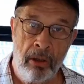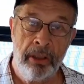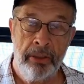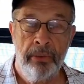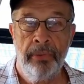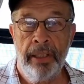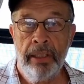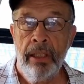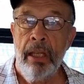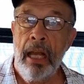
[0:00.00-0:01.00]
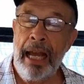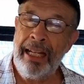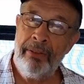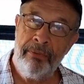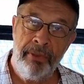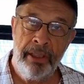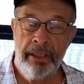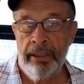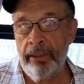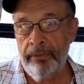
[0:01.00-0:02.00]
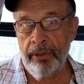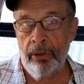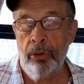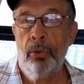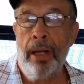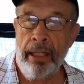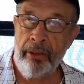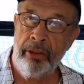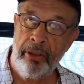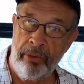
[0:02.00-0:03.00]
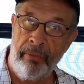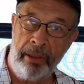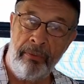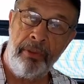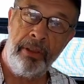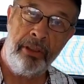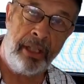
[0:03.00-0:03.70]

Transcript: tucked away and very difficult to access when we're